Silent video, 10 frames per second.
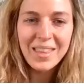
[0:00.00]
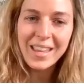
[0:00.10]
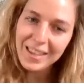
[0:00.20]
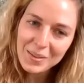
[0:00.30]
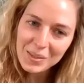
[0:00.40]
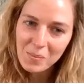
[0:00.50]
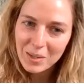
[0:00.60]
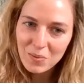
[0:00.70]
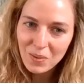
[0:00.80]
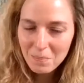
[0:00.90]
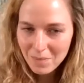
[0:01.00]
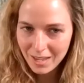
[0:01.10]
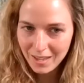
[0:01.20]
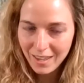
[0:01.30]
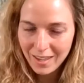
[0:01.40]
thank you so much for
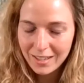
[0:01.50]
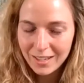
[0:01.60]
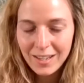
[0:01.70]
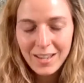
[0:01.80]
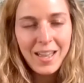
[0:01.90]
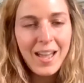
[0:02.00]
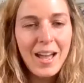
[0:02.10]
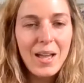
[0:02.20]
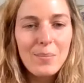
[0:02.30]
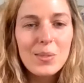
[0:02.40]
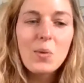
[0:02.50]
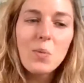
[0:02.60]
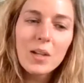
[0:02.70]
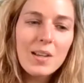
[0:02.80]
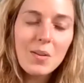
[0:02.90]
being here. So
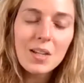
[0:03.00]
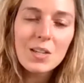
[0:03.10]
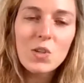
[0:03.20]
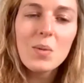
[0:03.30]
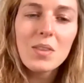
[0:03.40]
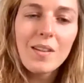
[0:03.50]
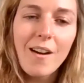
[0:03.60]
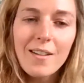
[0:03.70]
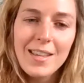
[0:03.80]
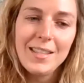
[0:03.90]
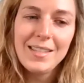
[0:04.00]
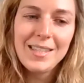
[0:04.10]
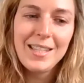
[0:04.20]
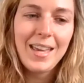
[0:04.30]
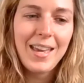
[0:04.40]
what are you going to share with our audience
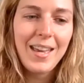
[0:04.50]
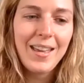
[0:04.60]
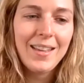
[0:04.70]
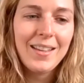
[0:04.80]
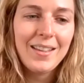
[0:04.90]
today?